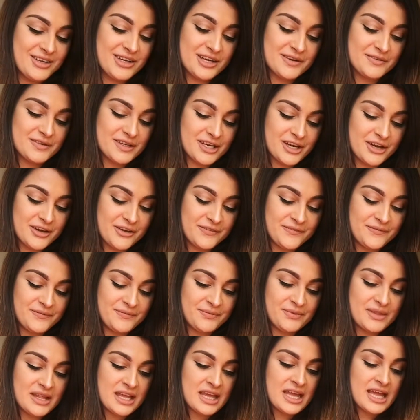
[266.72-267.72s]
you never know
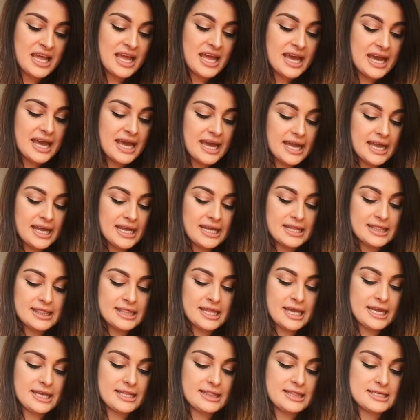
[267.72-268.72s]
and
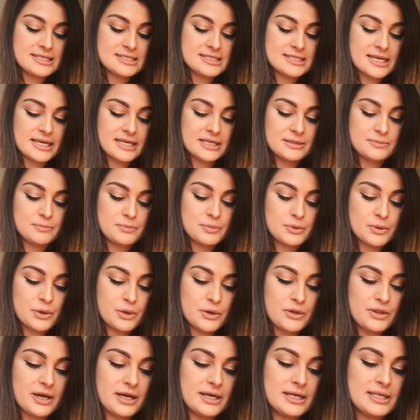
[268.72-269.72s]
then the second
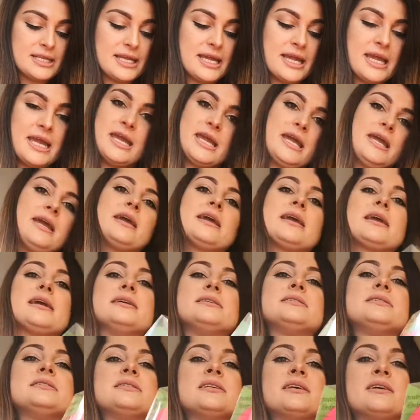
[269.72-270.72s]
product
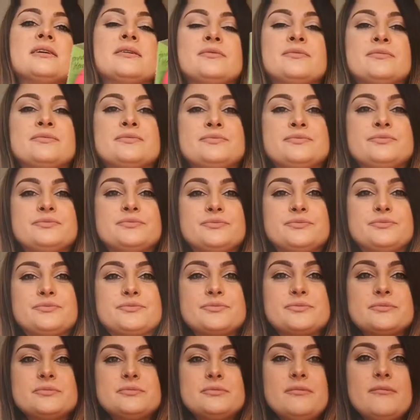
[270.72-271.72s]
is
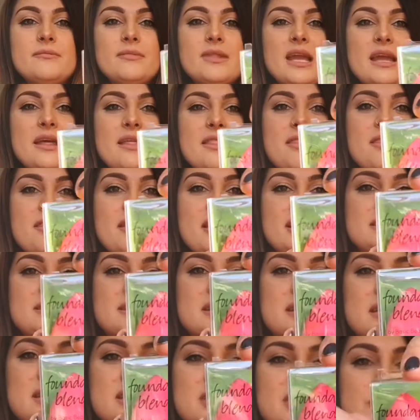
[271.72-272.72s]

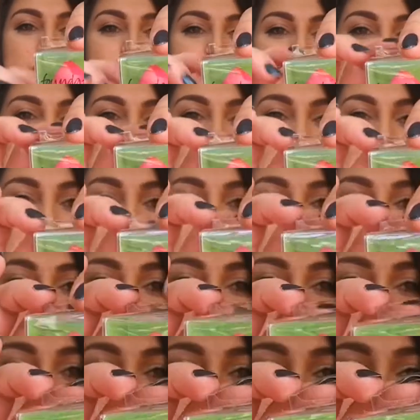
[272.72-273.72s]
this little
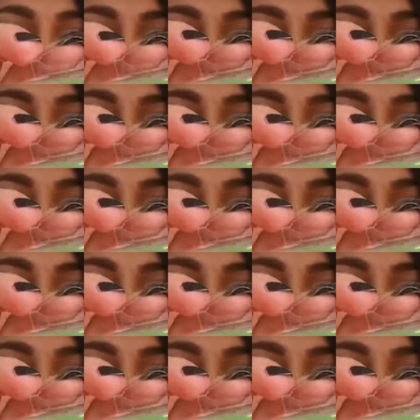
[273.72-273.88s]
egg